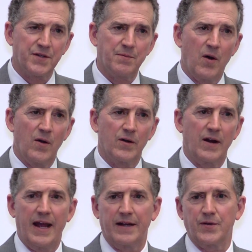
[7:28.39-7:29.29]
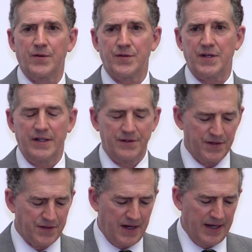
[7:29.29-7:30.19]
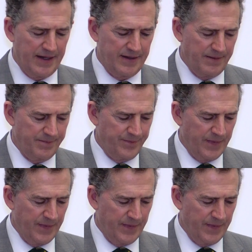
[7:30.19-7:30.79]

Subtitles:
smaller actors in society,